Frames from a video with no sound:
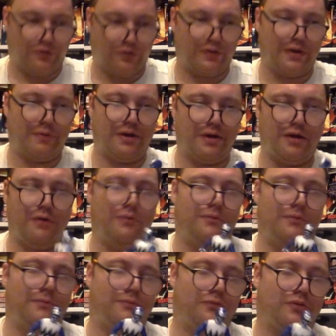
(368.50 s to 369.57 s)
there we go.
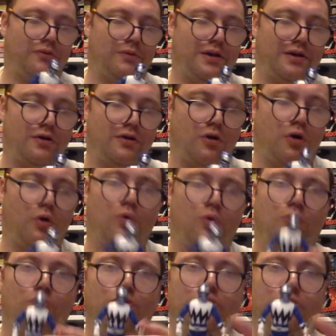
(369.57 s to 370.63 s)
So he can
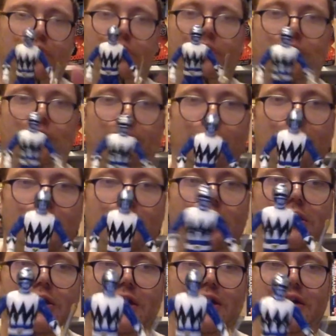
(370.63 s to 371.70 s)
hold the
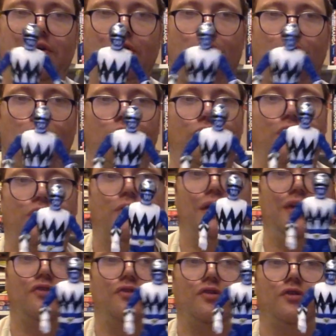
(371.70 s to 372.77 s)
Quasar